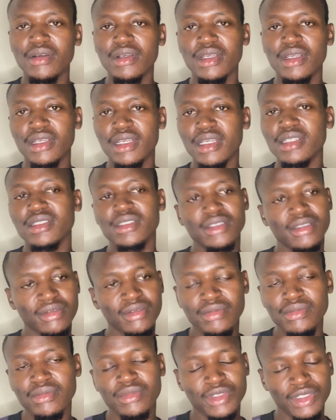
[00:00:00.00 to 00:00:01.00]
get
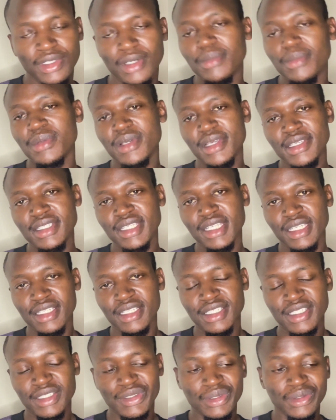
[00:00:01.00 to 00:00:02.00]
job easily.
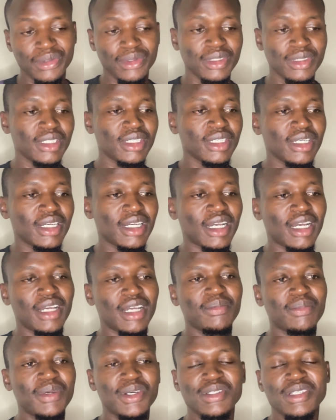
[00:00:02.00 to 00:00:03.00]

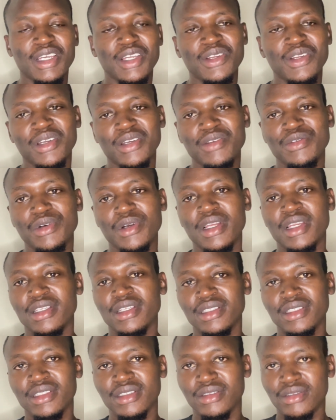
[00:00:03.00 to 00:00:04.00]
Because I know everyone
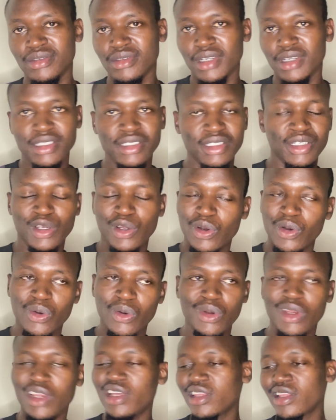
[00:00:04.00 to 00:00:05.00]
is writing
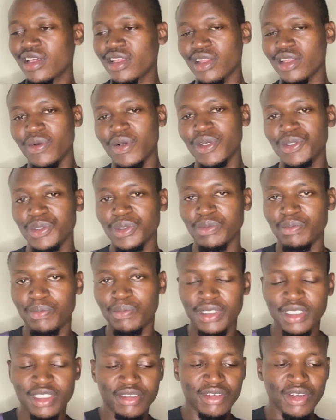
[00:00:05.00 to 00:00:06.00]
code, either they want to
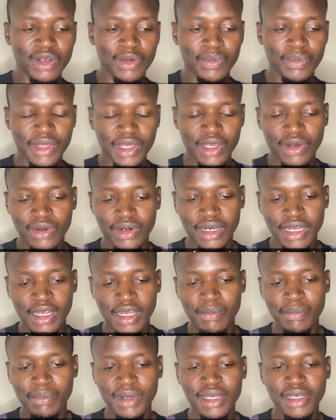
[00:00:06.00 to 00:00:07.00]
develop their own
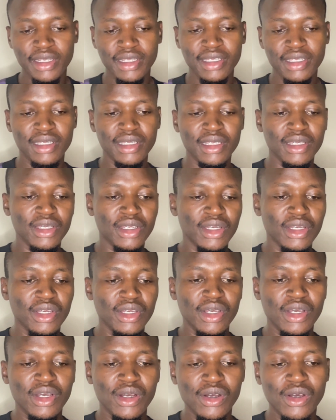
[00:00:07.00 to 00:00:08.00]
company,
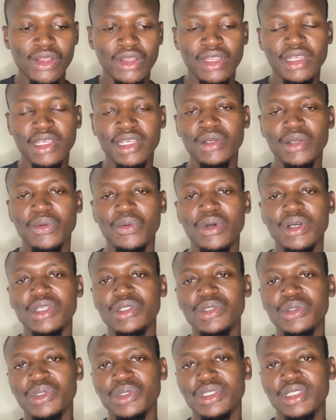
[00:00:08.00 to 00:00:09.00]
or they want
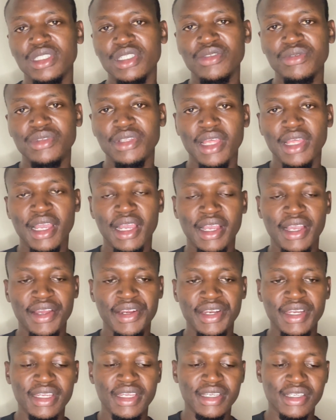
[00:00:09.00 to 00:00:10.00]
to shift their
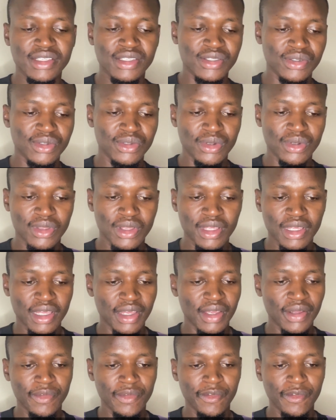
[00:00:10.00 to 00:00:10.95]
careers, or they